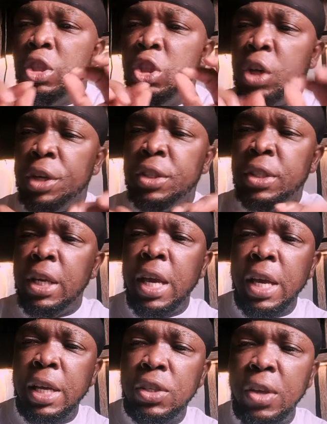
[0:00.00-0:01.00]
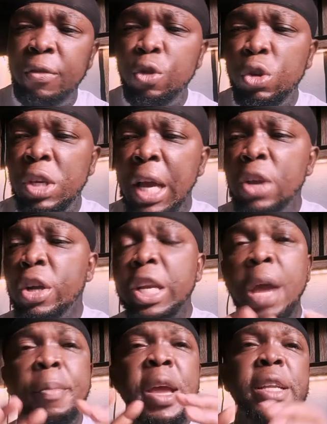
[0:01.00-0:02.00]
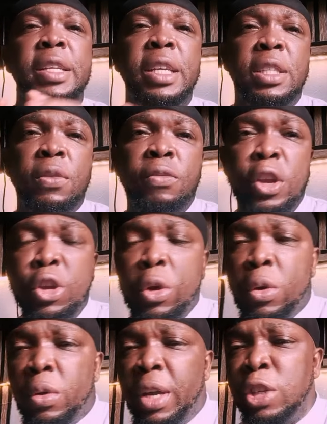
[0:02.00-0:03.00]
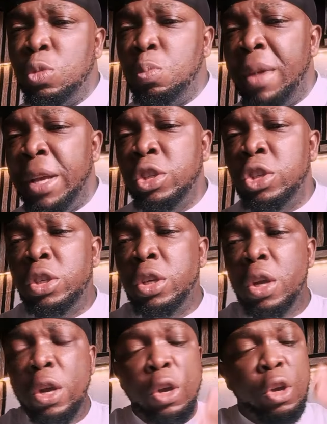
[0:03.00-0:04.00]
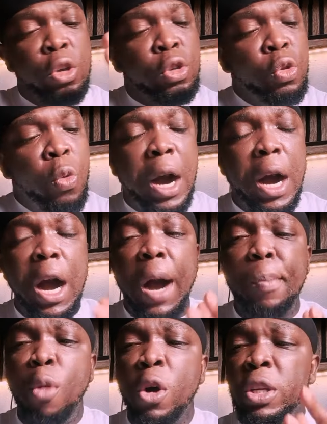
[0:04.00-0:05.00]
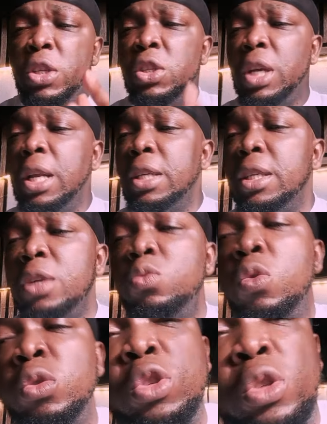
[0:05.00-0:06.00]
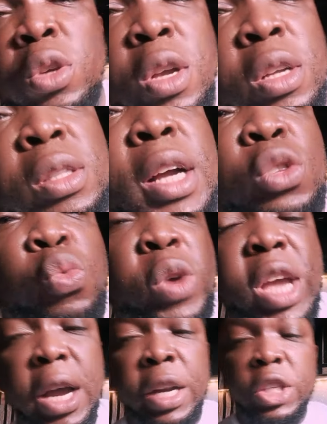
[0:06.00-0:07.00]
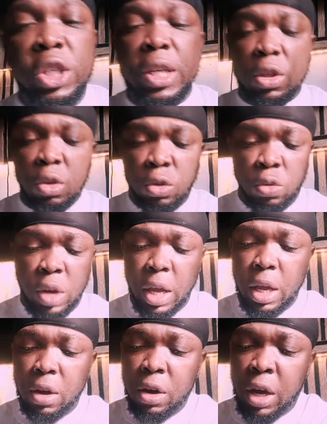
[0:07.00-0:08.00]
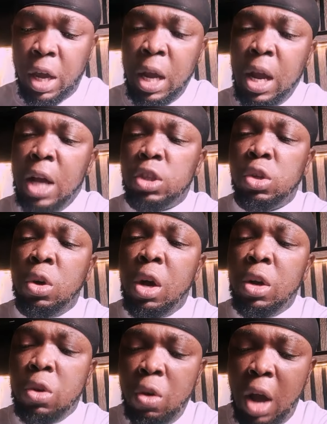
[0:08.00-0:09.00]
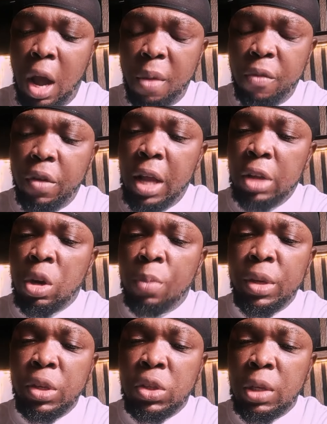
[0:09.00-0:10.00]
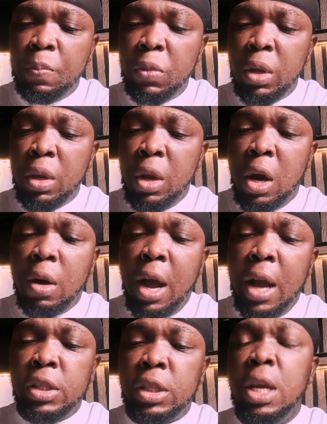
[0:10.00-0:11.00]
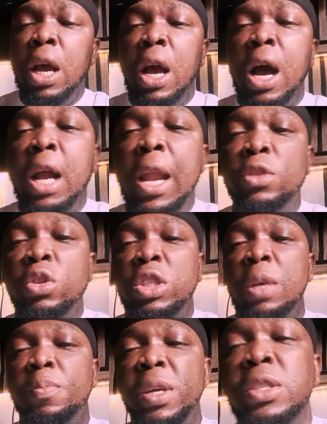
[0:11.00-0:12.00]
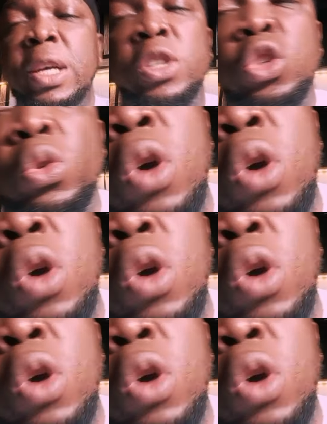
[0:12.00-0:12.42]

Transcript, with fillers: just in case, if you hear your name in this video, it means you are among the selected ones that we are reaching out to today. Okay, as you all know, I'm a philanthropist. All right, I'd like to say big thanks to